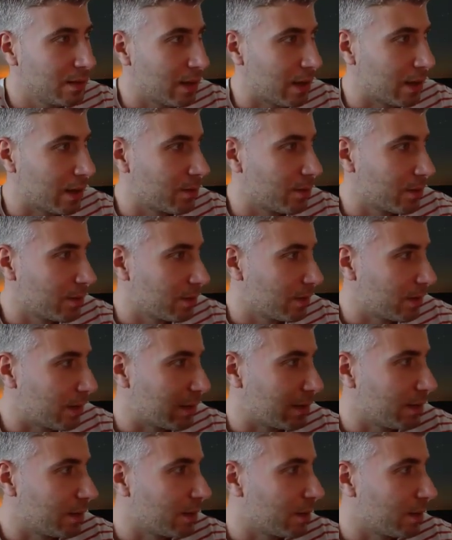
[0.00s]
like
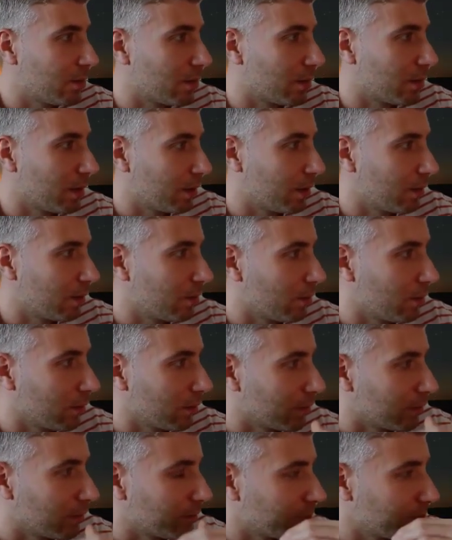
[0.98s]
adding logging
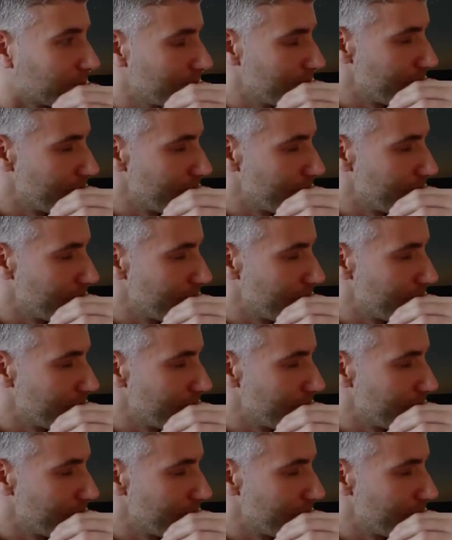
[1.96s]
or